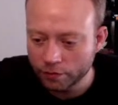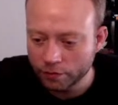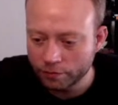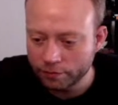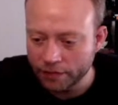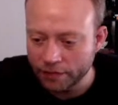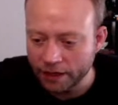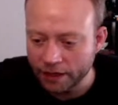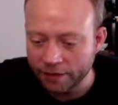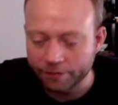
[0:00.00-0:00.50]

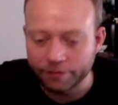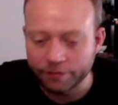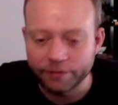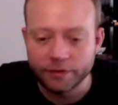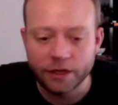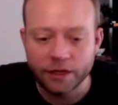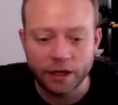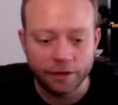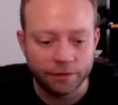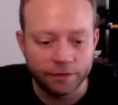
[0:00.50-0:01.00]
Bam,
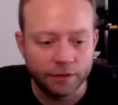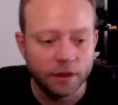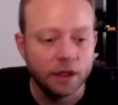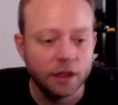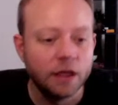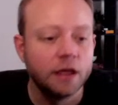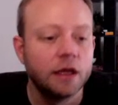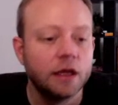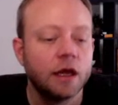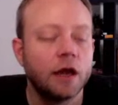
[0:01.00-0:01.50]
done.
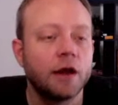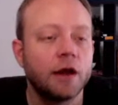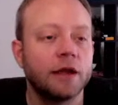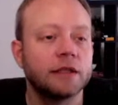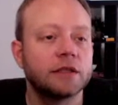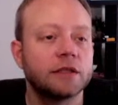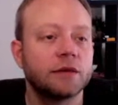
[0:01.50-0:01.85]
All right,